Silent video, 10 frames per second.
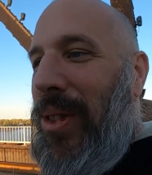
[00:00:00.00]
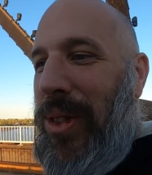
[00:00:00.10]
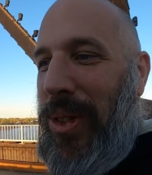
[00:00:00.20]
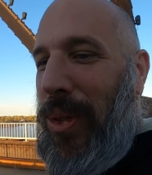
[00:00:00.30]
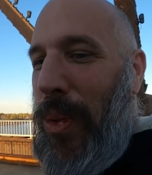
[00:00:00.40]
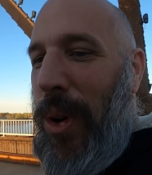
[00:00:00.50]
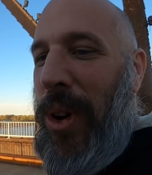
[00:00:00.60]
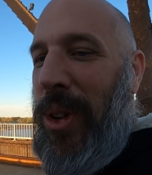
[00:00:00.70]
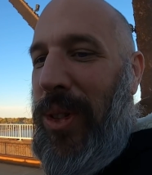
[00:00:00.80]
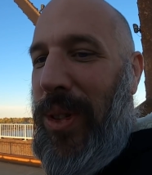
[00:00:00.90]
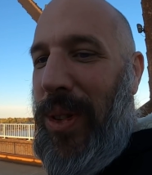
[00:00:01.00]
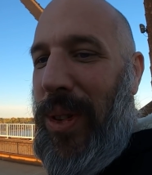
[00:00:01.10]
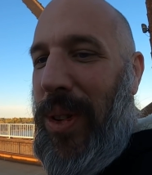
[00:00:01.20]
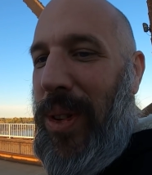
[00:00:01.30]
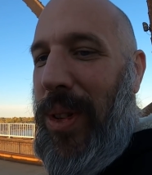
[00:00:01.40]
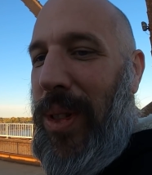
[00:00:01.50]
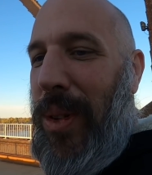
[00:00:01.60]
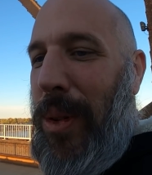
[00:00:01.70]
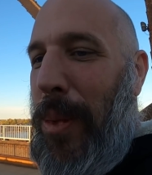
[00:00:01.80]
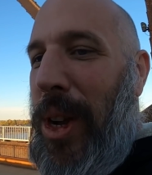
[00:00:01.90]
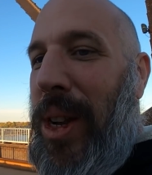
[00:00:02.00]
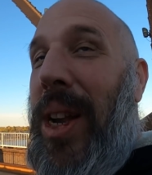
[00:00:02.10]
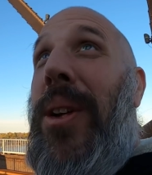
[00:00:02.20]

This is to warn us that we might